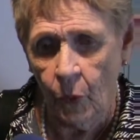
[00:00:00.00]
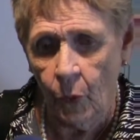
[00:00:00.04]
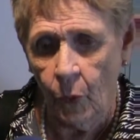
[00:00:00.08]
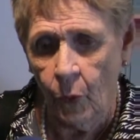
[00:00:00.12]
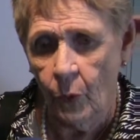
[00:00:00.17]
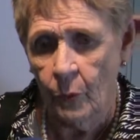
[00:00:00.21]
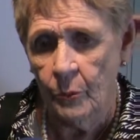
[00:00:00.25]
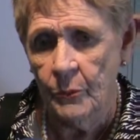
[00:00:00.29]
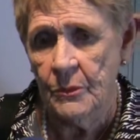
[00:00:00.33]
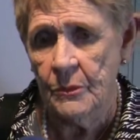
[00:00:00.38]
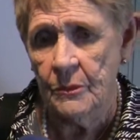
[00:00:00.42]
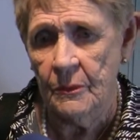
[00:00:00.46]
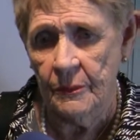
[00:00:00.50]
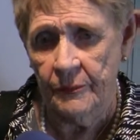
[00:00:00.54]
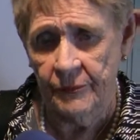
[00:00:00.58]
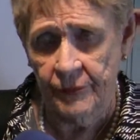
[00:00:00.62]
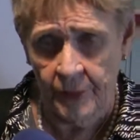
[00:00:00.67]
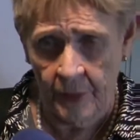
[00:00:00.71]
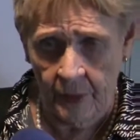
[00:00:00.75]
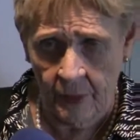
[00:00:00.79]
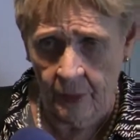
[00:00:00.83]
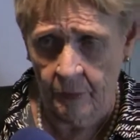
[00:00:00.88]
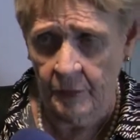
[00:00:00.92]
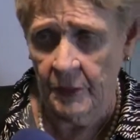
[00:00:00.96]
homes with
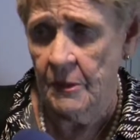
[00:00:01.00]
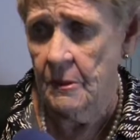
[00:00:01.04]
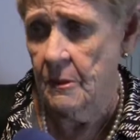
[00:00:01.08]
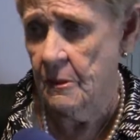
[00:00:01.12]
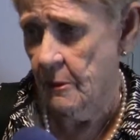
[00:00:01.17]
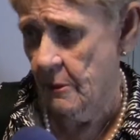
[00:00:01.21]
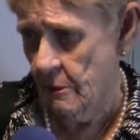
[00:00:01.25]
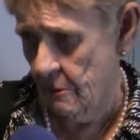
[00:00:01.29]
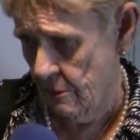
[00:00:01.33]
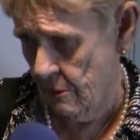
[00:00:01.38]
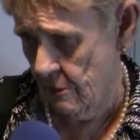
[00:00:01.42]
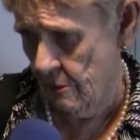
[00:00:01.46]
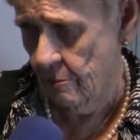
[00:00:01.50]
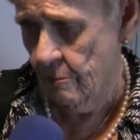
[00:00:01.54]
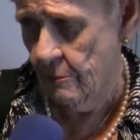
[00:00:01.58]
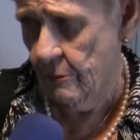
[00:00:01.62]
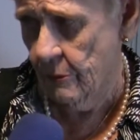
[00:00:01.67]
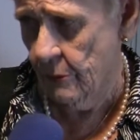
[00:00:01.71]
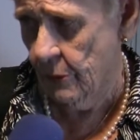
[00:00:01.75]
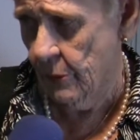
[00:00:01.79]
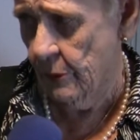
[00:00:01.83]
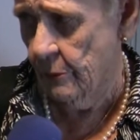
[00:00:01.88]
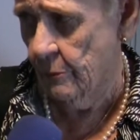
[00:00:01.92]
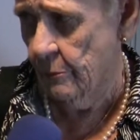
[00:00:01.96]
families that
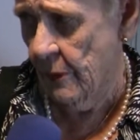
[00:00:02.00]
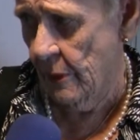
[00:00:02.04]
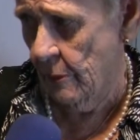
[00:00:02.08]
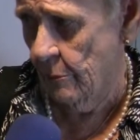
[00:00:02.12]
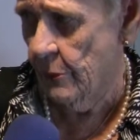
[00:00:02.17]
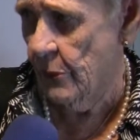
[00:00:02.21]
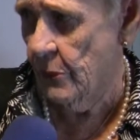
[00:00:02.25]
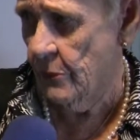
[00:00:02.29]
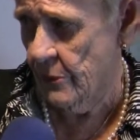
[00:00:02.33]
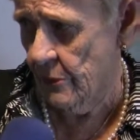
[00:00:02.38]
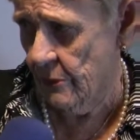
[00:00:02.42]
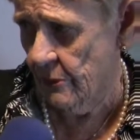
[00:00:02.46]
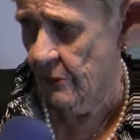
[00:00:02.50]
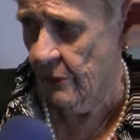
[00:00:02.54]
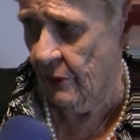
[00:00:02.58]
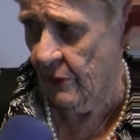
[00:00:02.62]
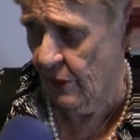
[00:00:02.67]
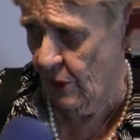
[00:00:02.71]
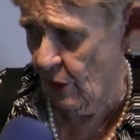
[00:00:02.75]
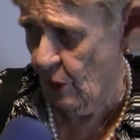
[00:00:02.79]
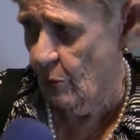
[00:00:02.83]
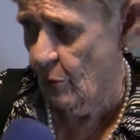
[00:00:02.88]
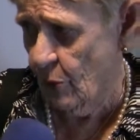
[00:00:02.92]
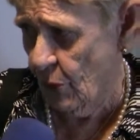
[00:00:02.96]
were members of the
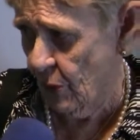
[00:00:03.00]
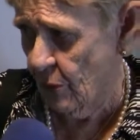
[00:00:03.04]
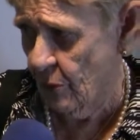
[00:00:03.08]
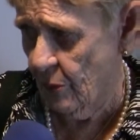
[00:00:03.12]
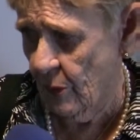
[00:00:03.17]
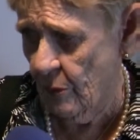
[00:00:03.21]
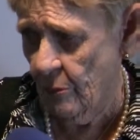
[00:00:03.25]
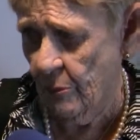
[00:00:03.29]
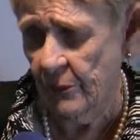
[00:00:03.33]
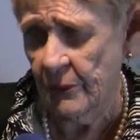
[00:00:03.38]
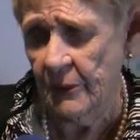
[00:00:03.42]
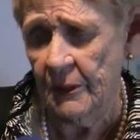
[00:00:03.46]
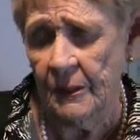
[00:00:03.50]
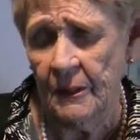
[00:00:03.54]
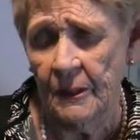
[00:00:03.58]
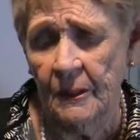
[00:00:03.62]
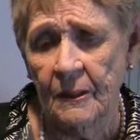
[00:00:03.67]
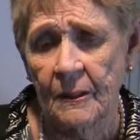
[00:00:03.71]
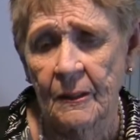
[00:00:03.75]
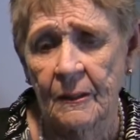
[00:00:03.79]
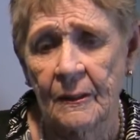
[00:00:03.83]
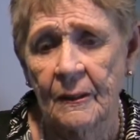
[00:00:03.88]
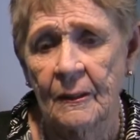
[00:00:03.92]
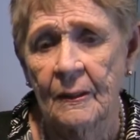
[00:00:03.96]
club where we
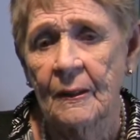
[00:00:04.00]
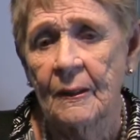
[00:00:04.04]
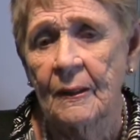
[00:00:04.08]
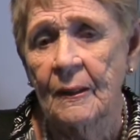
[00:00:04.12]
played.